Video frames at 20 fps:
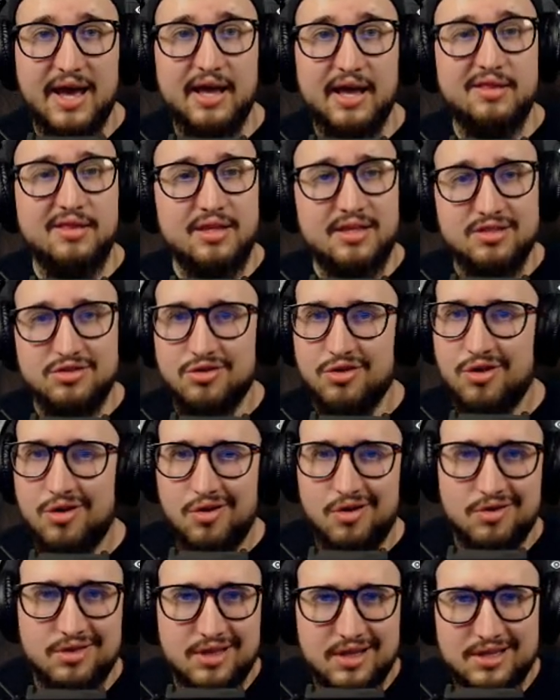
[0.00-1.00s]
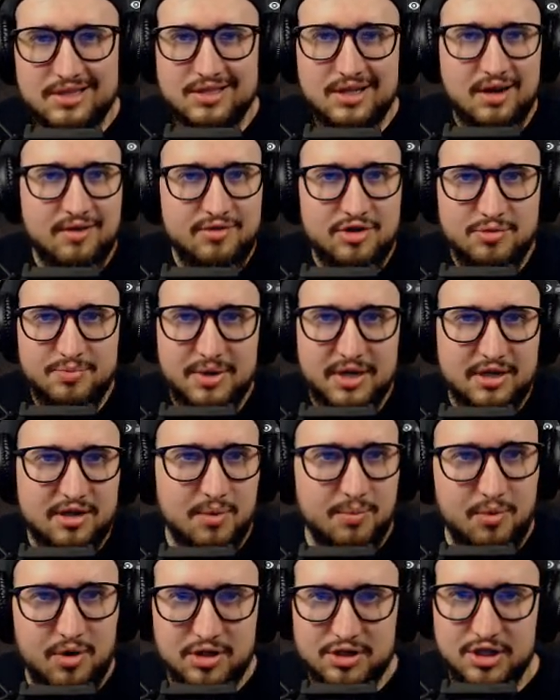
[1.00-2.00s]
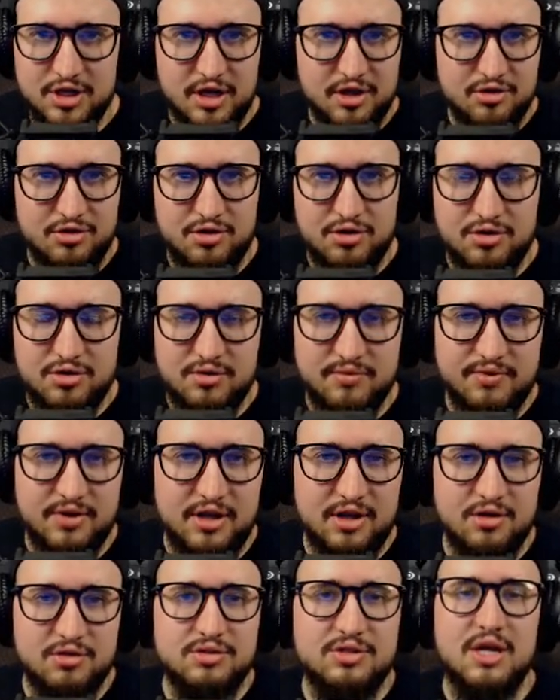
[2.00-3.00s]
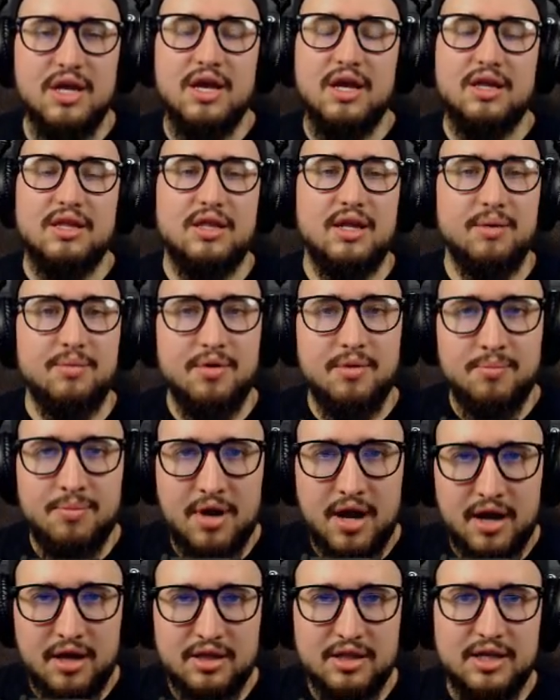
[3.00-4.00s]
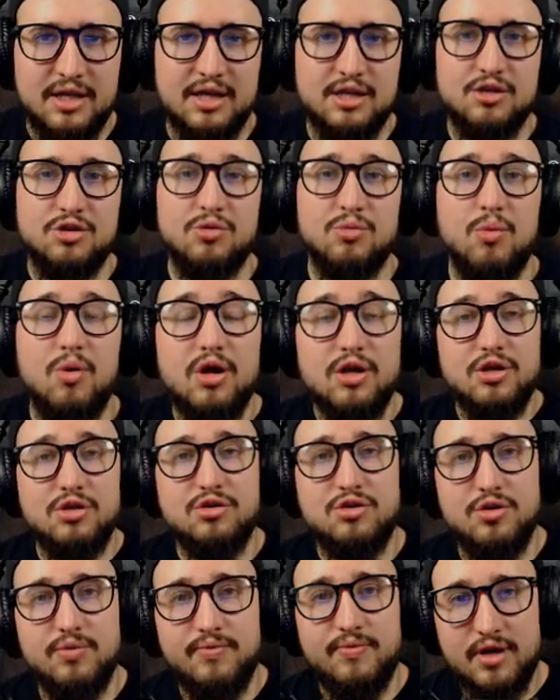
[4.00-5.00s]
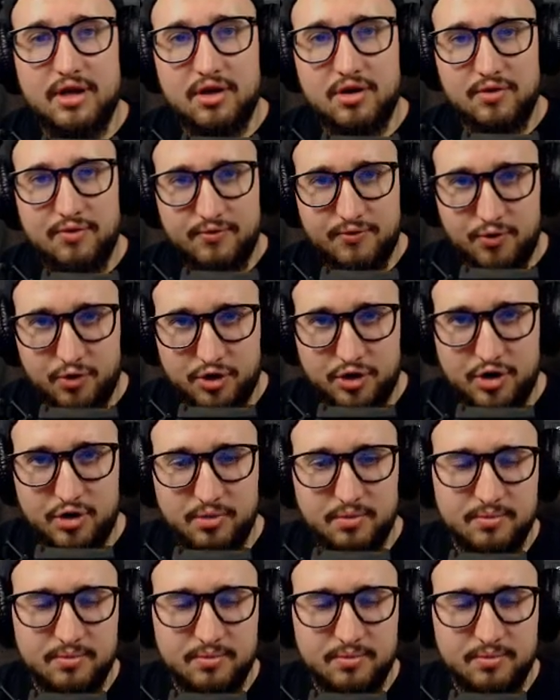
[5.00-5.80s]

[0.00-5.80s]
These are all things that I've just picked up watching other YouTube videos that I'm compiling into one YouTube video for you.